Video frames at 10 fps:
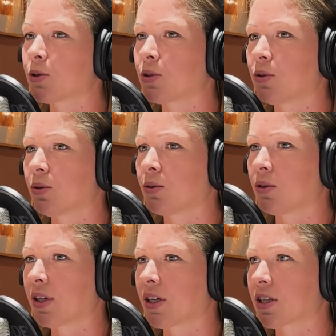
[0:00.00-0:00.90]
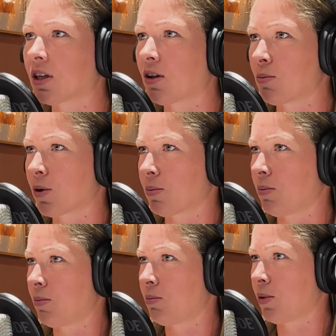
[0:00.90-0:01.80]
to do things a lot more
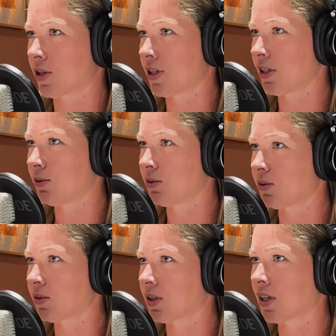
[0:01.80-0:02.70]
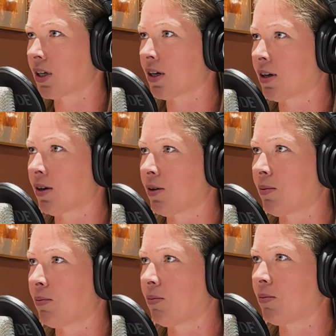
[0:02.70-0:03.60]
positive
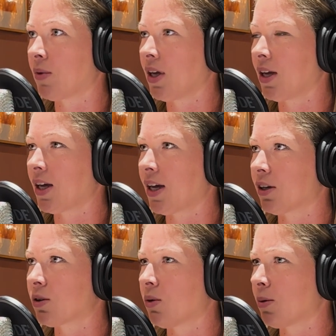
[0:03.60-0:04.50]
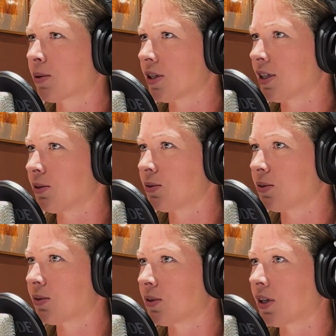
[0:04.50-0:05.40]
and
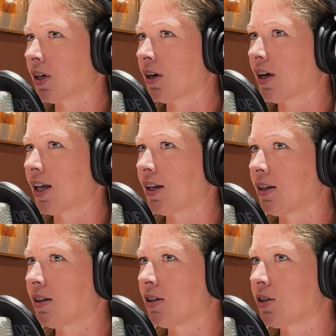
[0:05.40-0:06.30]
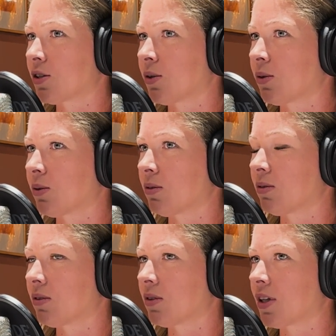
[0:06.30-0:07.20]
cooperative. And so
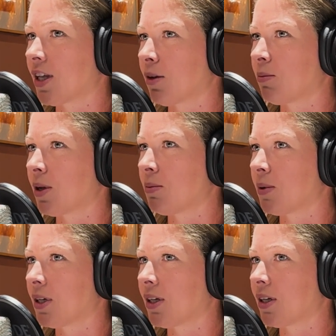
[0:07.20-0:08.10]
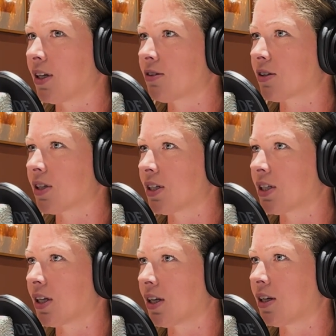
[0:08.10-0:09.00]
that made me interested
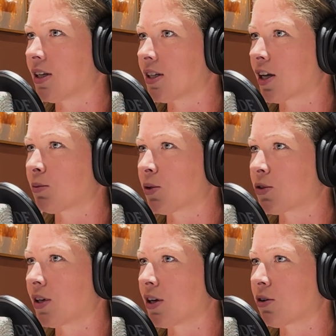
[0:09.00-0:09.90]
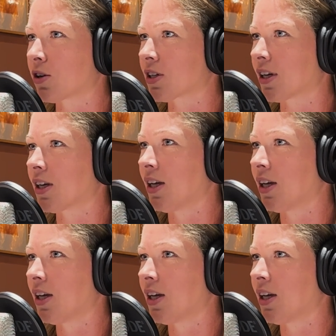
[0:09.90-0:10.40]
in this animal training course. Like,